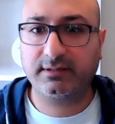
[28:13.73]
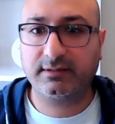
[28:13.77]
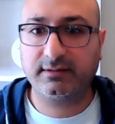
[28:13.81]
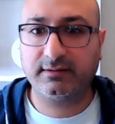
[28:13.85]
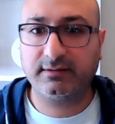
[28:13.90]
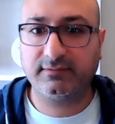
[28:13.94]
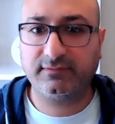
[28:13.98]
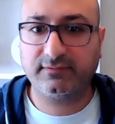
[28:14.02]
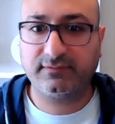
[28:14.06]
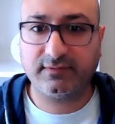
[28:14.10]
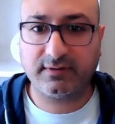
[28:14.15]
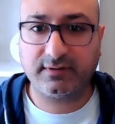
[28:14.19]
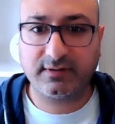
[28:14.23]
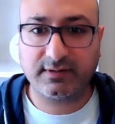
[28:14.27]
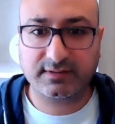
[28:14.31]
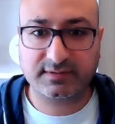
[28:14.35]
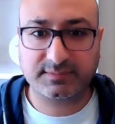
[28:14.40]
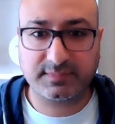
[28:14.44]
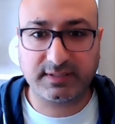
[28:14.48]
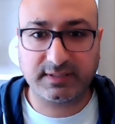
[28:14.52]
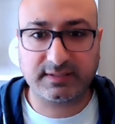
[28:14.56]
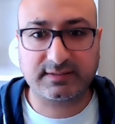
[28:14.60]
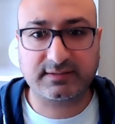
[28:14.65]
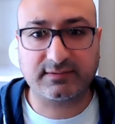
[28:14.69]
in a
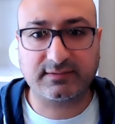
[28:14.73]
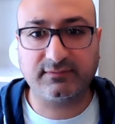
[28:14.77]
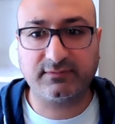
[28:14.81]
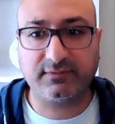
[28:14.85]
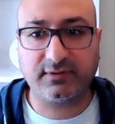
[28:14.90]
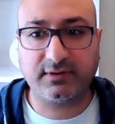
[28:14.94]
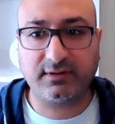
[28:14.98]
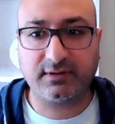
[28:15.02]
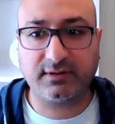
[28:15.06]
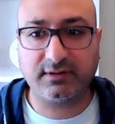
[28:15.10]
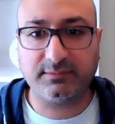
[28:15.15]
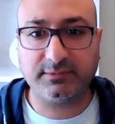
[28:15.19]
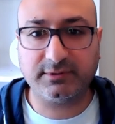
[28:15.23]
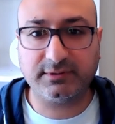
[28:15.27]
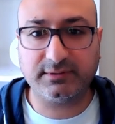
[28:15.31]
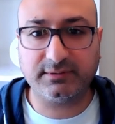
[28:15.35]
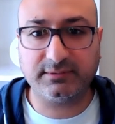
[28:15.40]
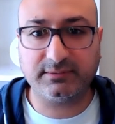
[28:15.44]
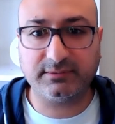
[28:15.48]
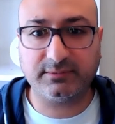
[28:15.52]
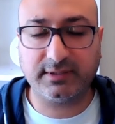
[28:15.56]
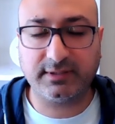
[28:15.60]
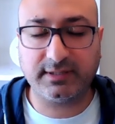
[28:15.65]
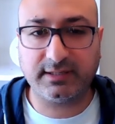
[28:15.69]
fast-paced environment
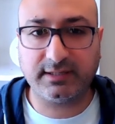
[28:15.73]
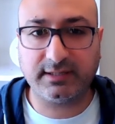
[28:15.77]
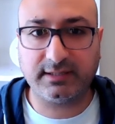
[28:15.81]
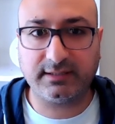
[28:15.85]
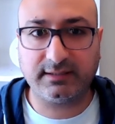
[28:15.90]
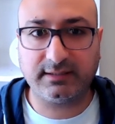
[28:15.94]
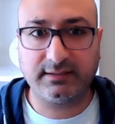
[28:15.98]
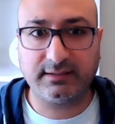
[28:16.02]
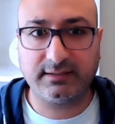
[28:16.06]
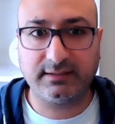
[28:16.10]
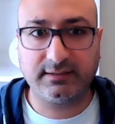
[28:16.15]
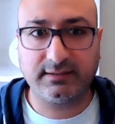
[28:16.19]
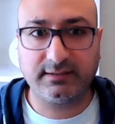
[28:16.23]
where